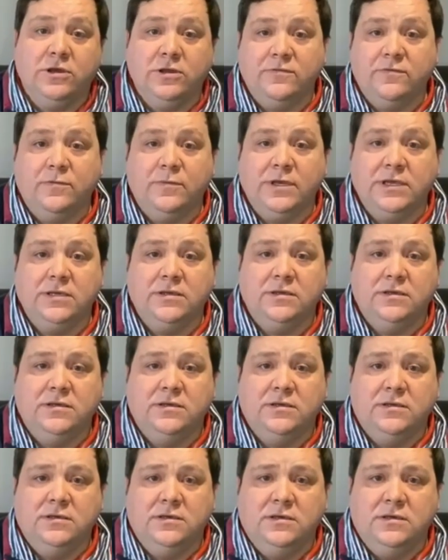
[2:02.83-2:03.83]
for me,
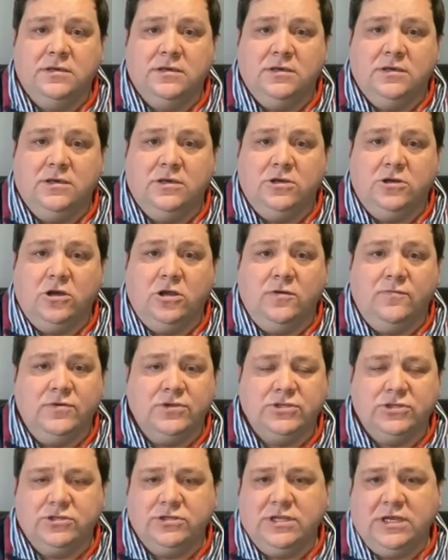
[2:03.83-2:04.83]
and all of a
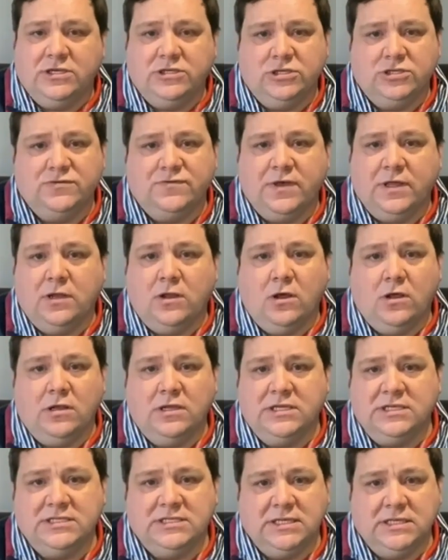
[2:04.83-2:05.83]
sudden I just felt all
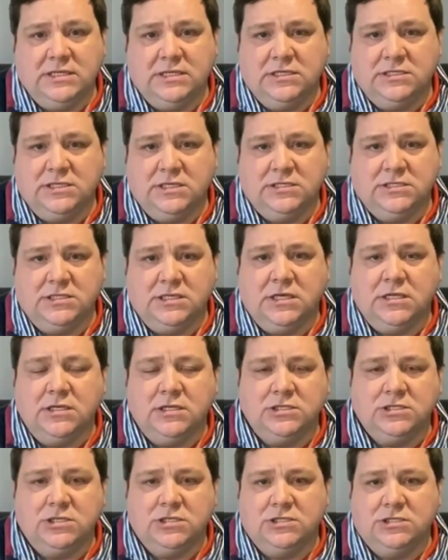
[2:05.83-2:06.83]
these sicknesses, the
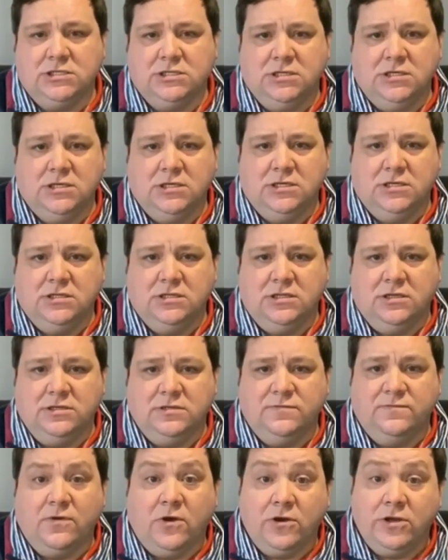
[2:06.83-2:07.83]
illnesses, the
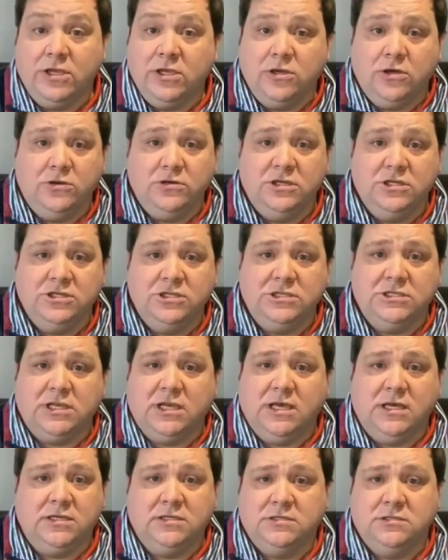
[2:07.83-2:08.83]
fourteen conditions
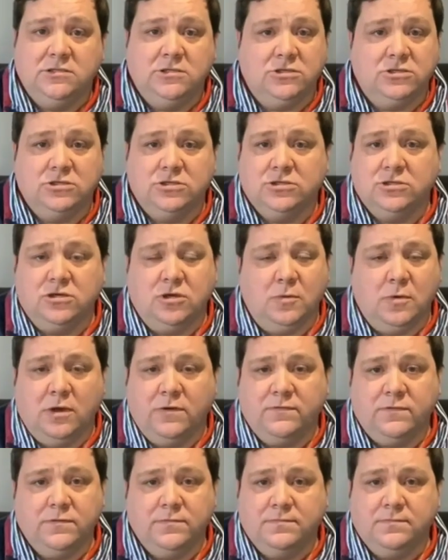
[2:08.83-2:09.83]
I had just come
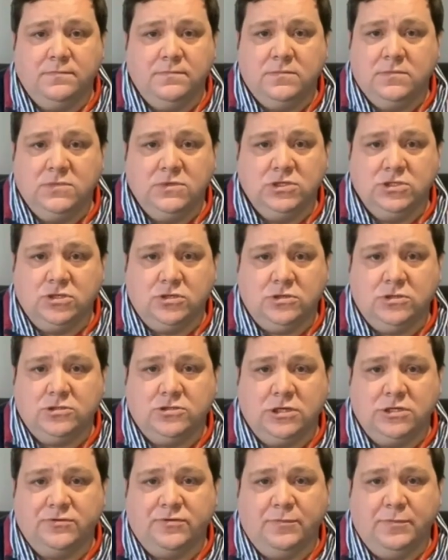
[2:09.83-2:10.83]
off. Total
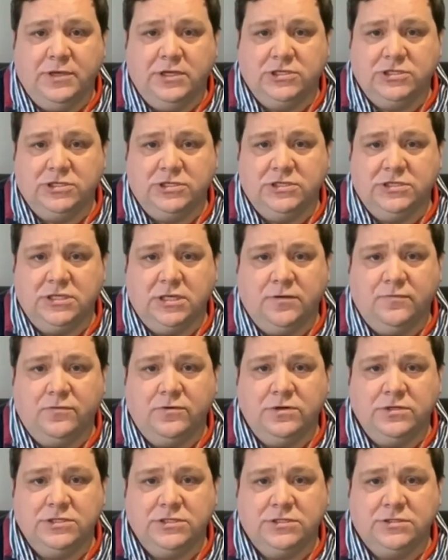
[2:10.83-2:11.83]
transformation and
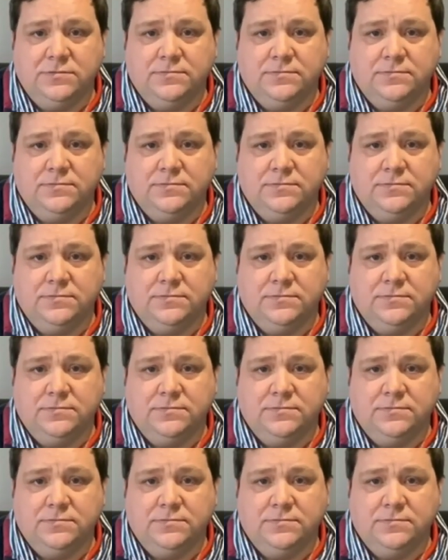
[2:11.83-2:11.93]
deliverance.